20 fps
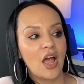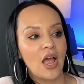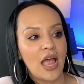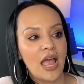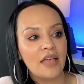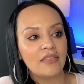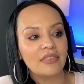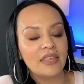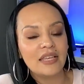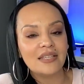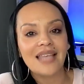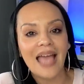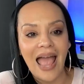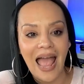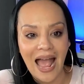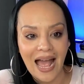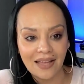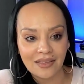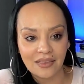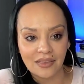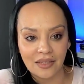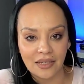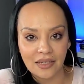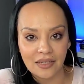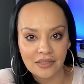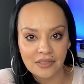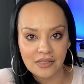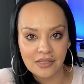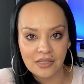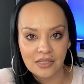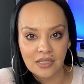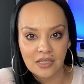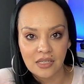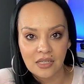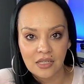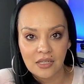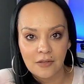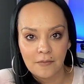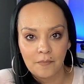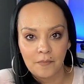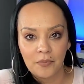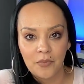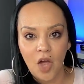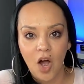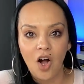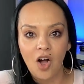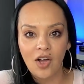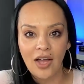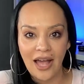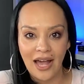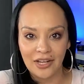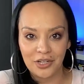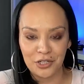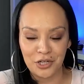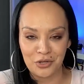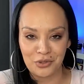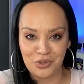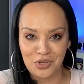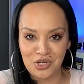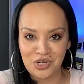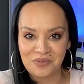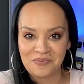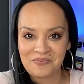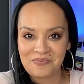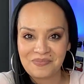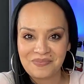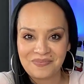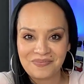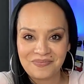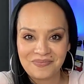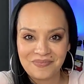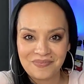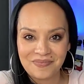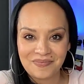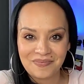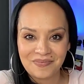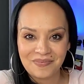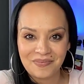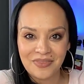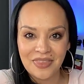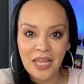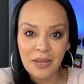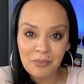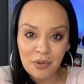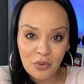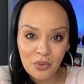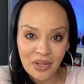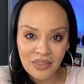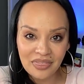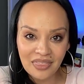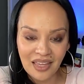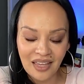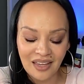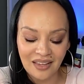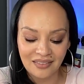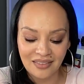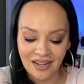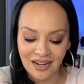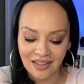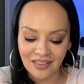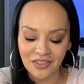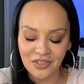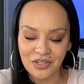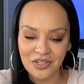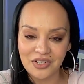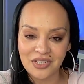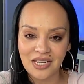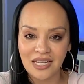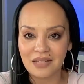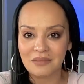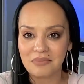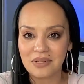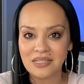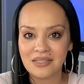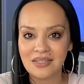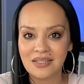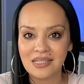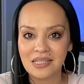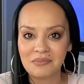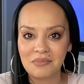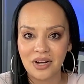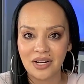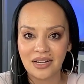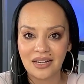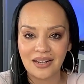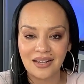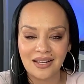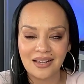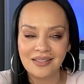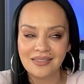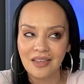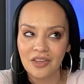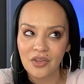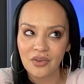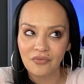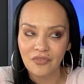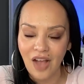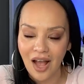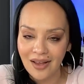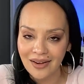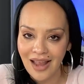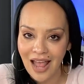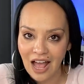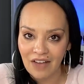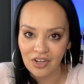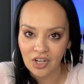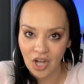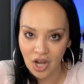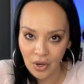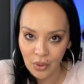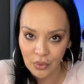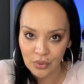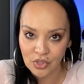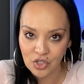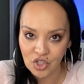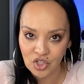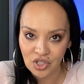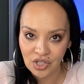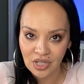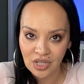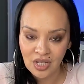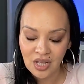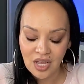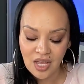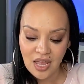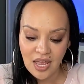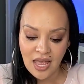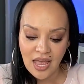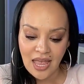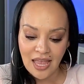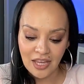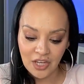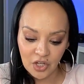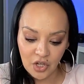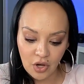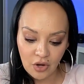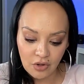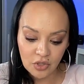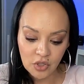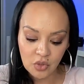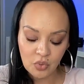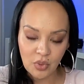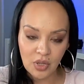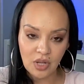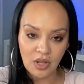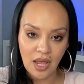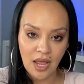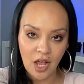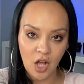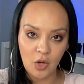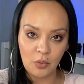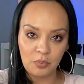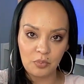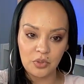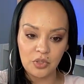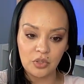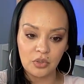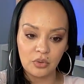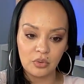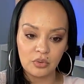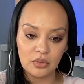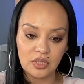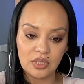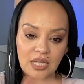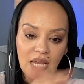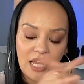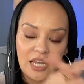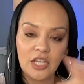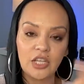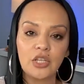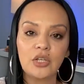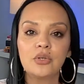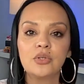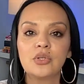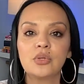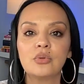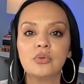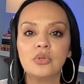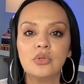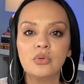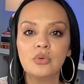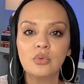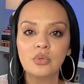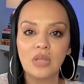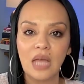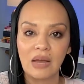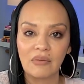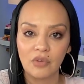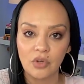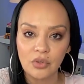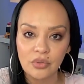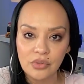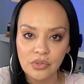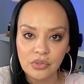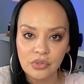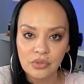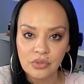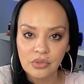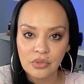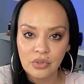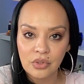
and these athletes all had a coach. Number one thing that I learned in business and marketing is that you've got to have a coach. A coach will help you take you to new levels,